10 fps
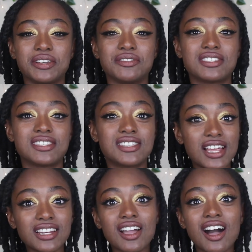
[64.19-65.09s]
of
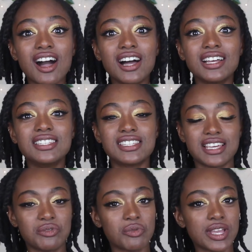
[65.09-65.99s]
sun gods
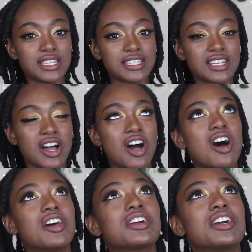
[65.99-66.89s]
and ways to
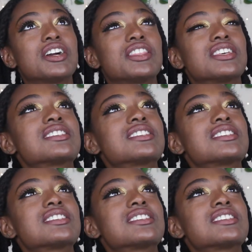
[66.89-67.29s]
honor the